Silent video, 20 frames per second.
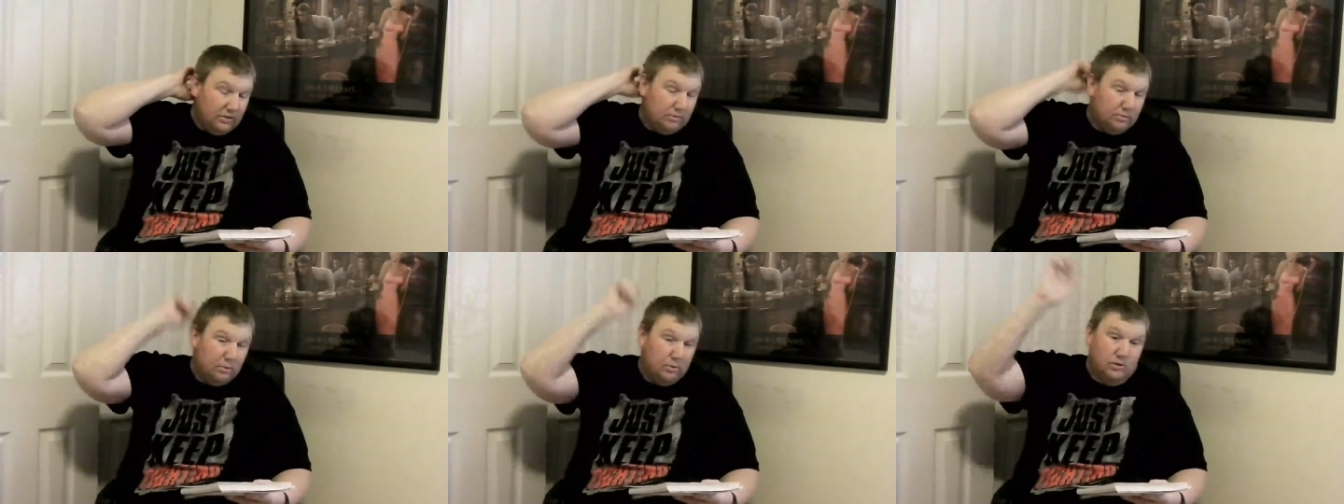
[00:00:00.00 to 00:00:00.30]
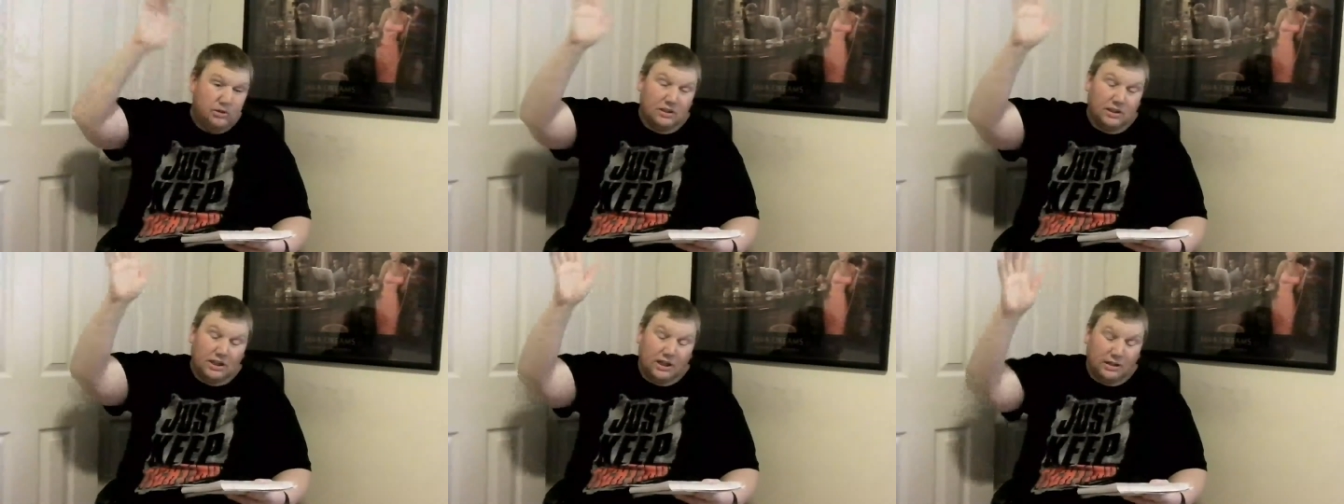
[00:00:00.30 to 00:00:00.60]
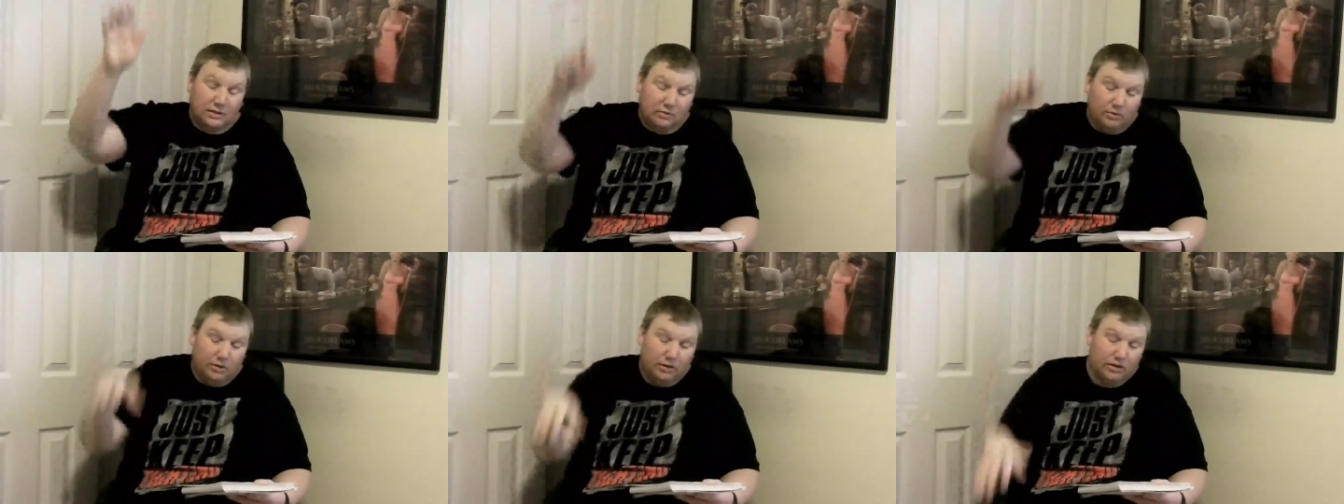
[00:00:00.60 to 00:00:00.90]
Moose said I
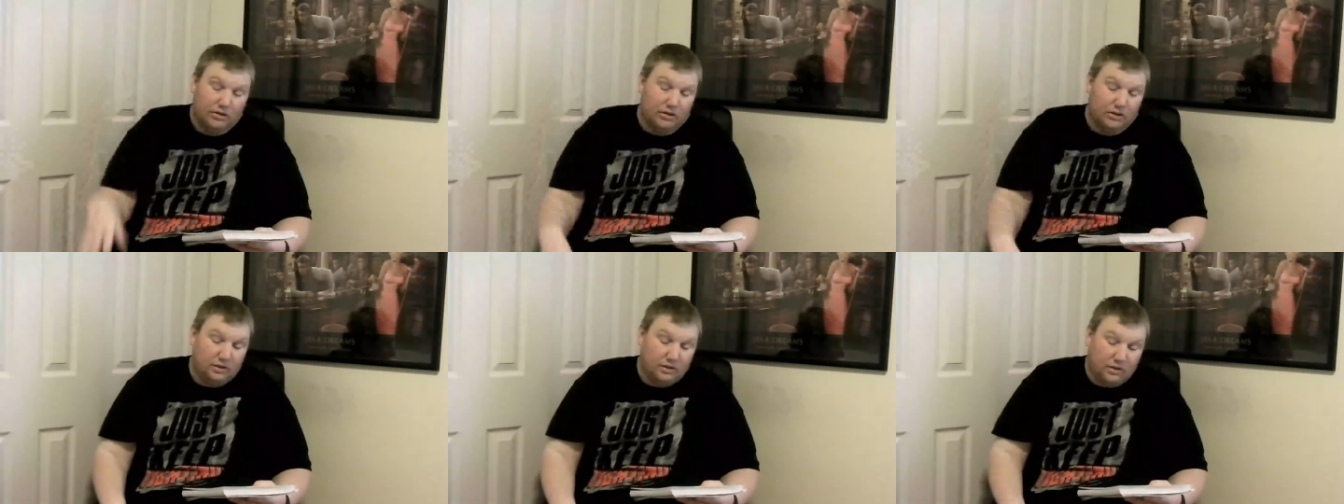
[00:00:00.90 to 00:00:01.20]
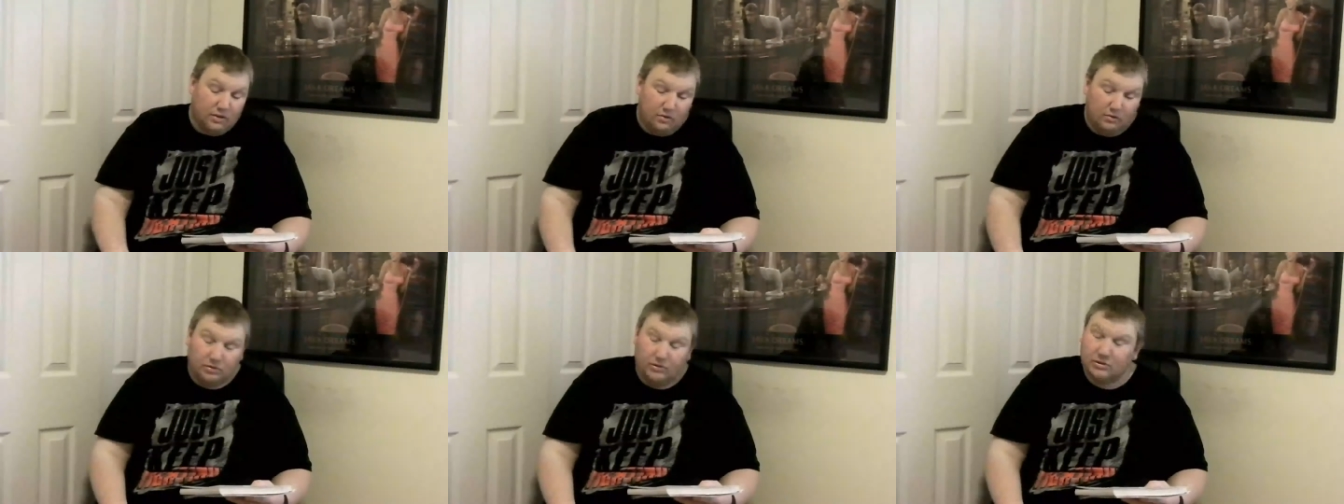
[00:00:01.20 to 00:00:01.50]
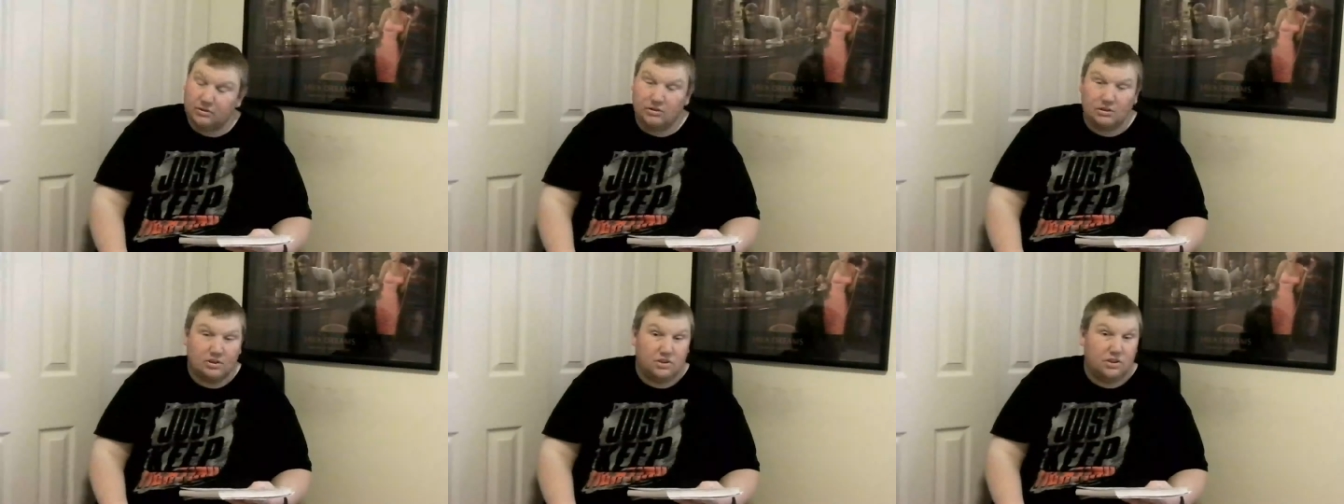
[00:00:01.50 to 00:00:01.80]
quit, which
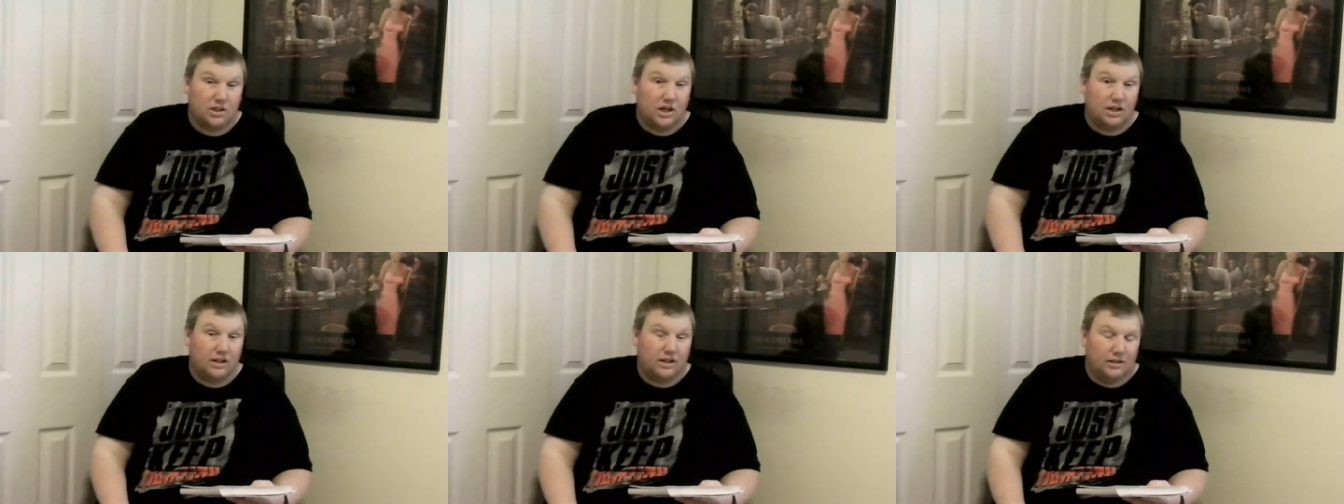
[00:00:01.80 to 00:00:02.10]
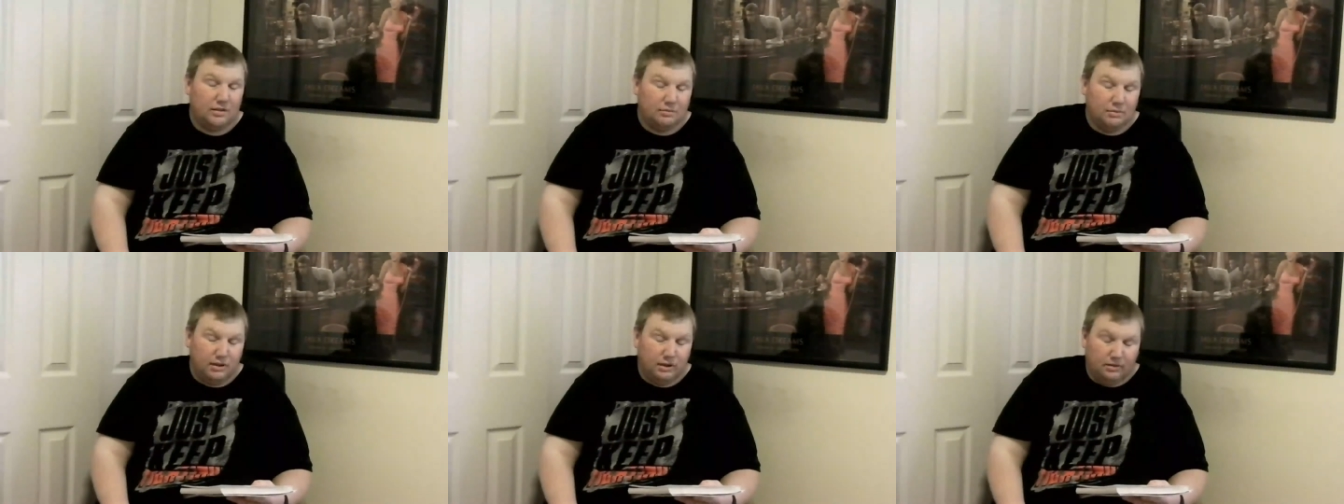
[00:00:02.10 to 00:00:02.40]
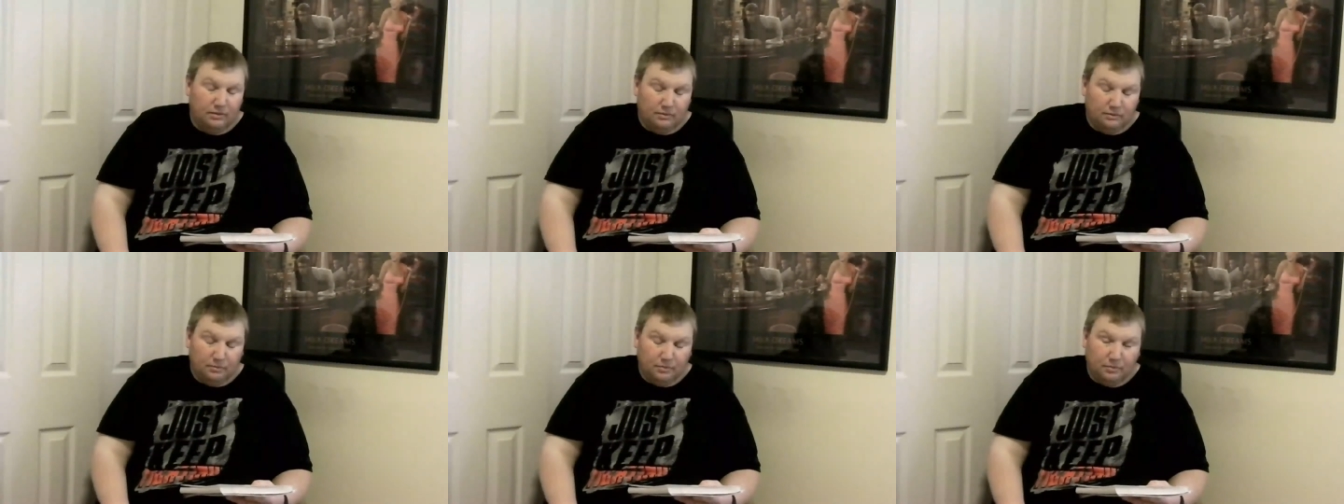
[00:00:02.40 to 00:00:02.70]
is shocking to me.
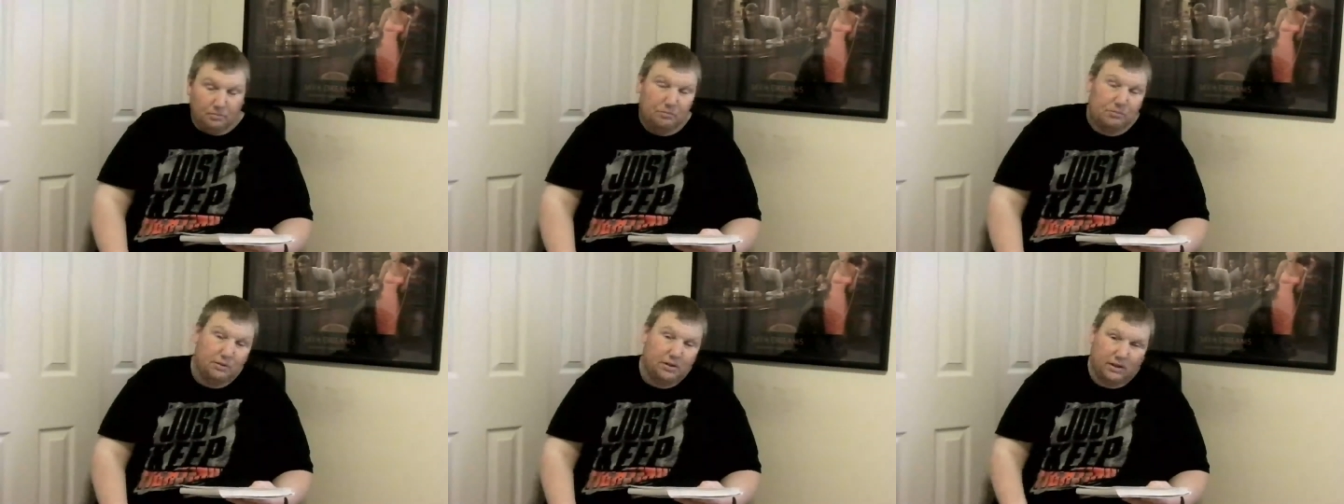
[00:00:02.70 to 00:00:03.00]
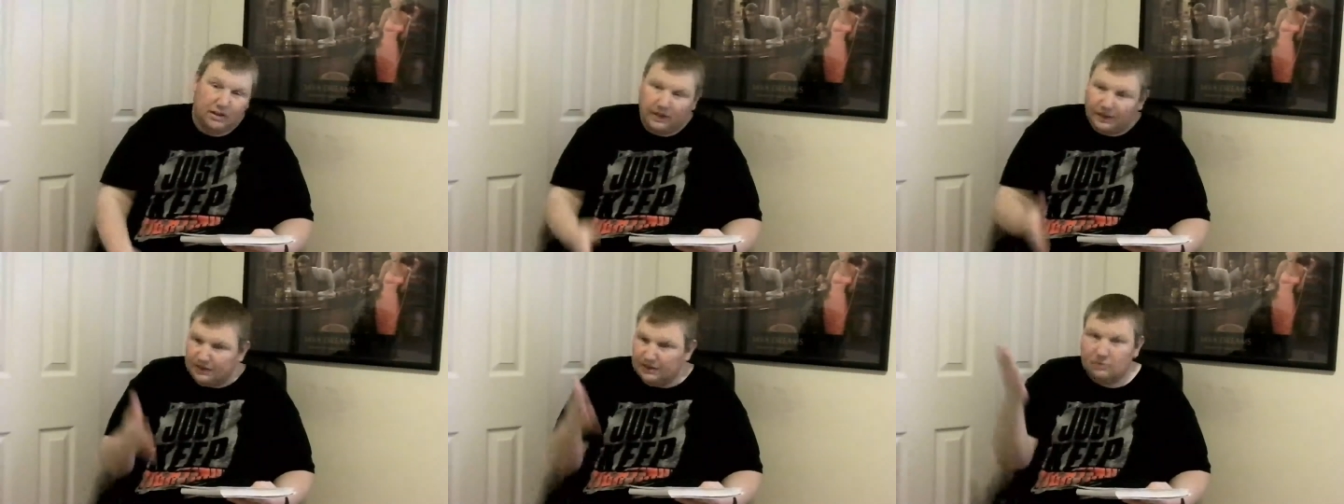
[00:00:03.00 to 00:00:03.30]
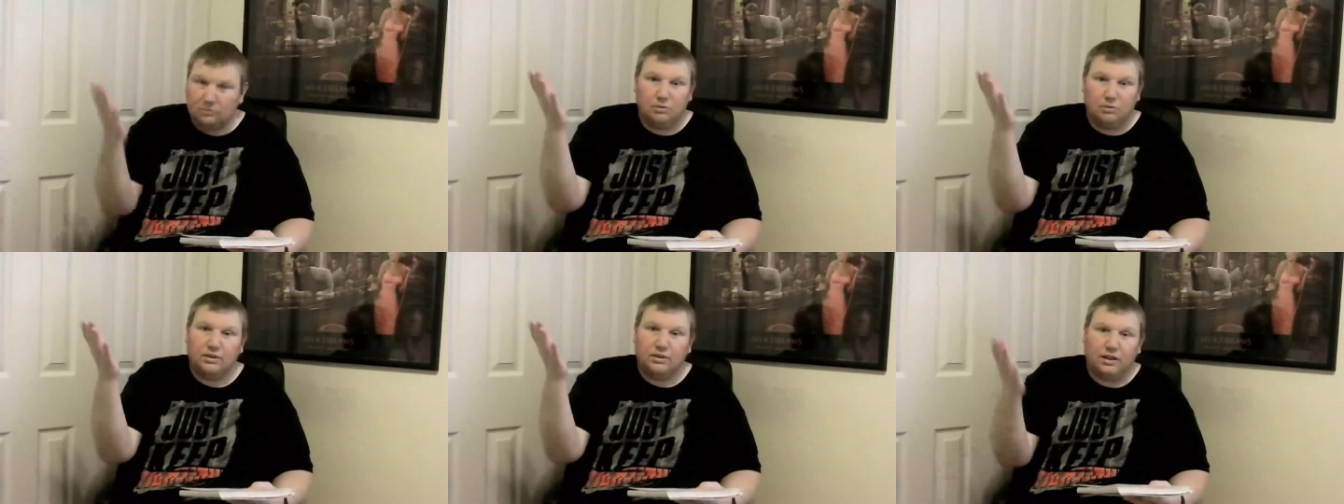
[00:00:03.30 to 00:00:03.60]
But he gets
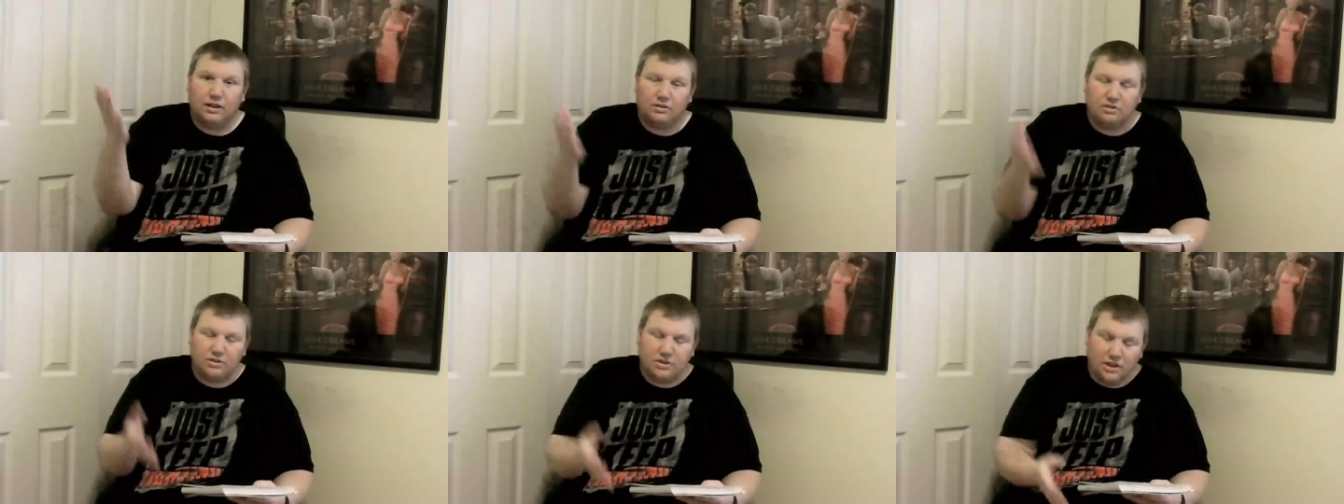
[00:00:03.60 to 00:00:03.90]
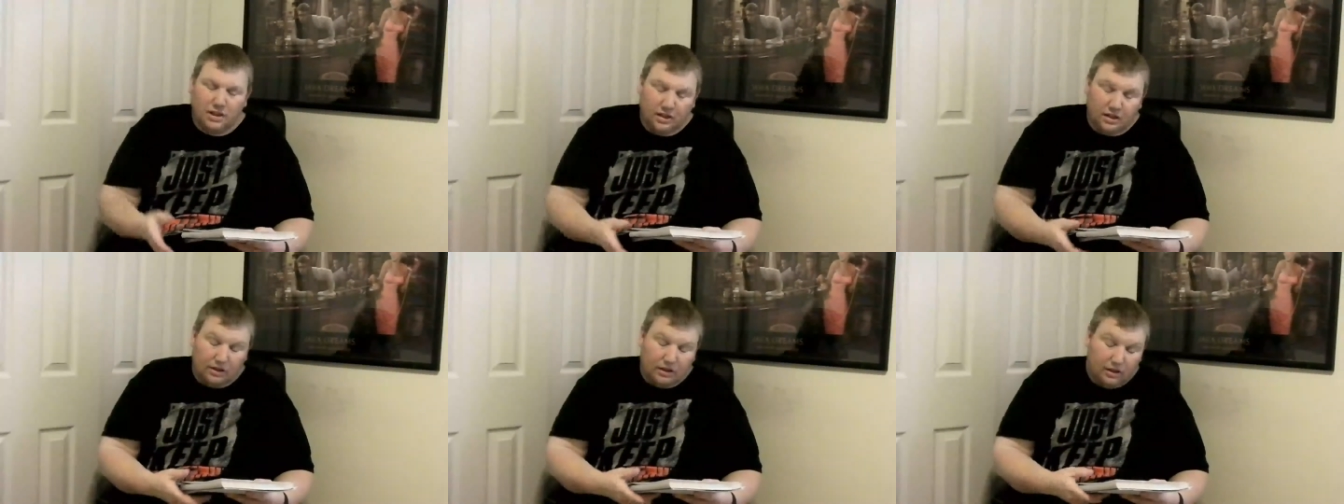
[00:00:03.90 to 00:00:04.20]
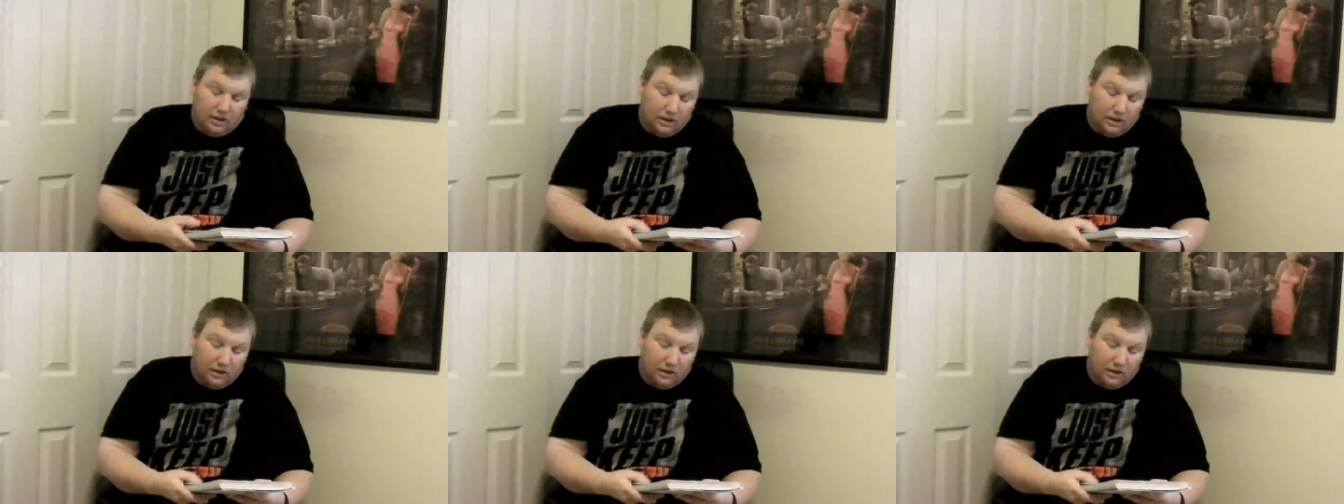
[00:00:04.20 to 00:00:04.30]
a world title shot.